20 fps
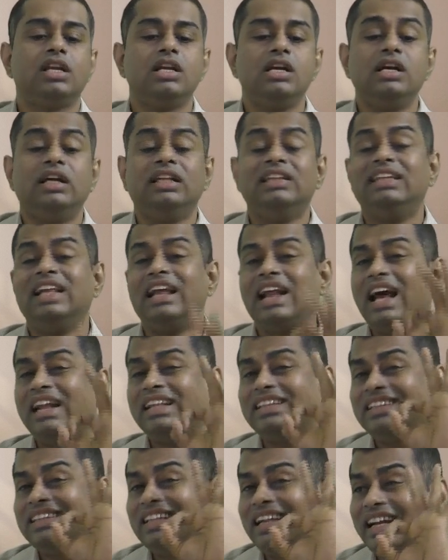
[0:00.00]
There are
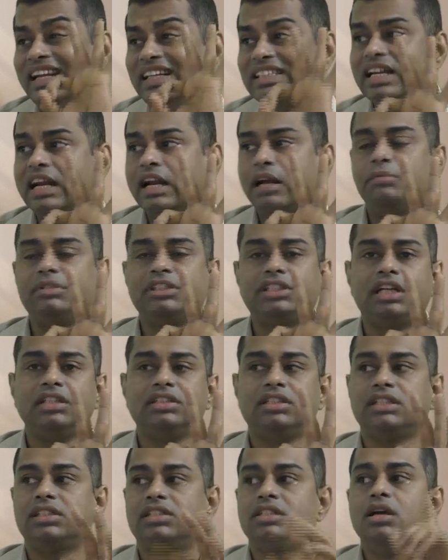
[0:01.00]
3
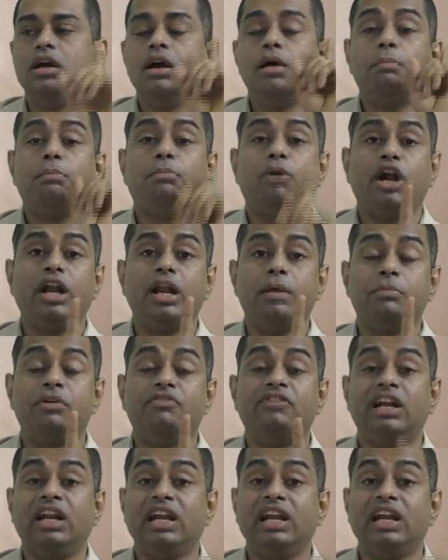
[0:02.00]
circumstances. Point number 1.